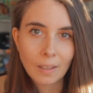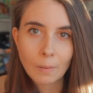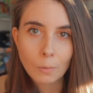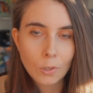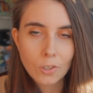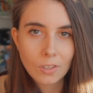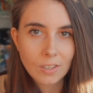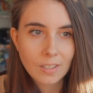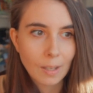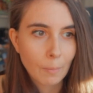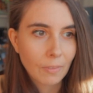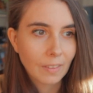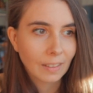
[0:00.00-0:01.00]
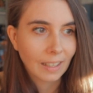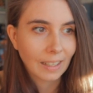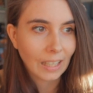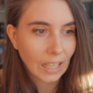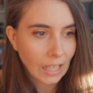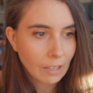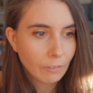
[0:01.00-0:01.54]
That was just something like,
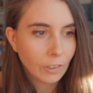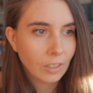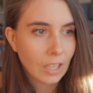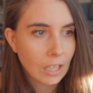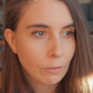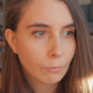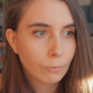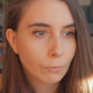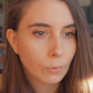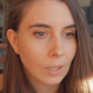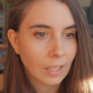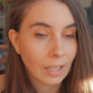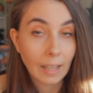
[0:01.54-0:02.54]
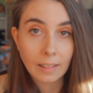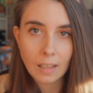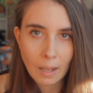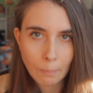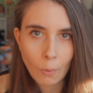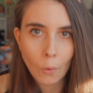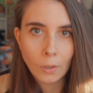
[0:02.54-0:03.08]
even if we at
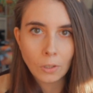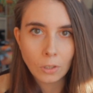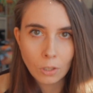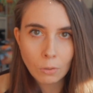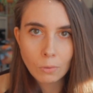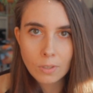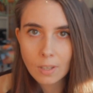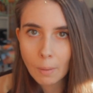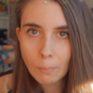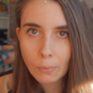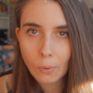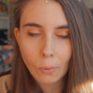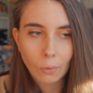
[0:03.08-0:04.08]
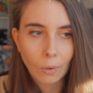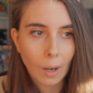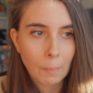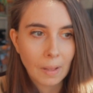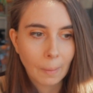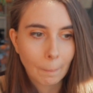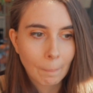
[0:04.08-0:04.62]
that point knew some
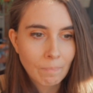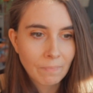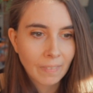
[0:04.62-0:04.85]
programming,